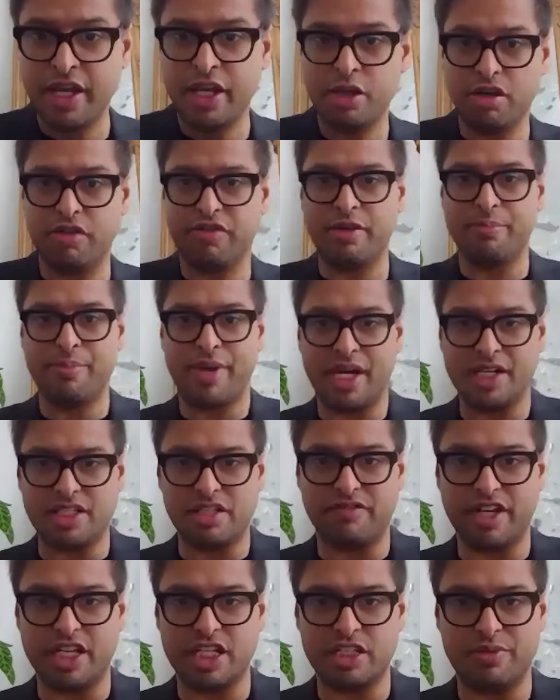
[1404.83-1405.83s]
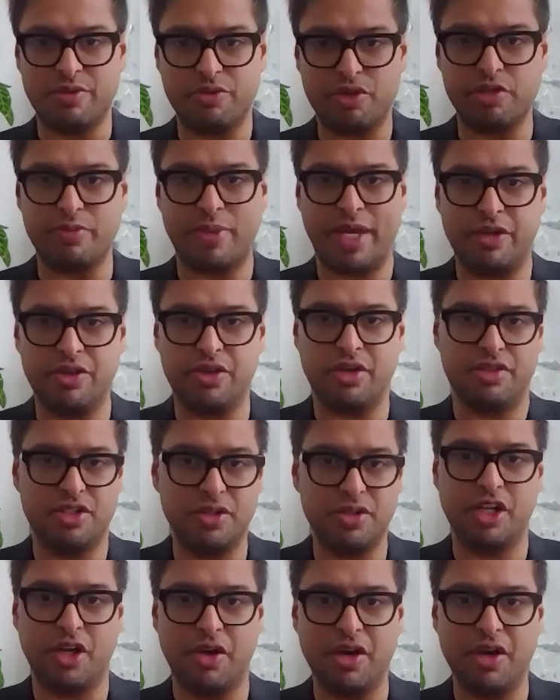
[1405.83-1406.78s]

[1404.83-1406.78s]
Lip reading: You have impact investment, which is about not doing no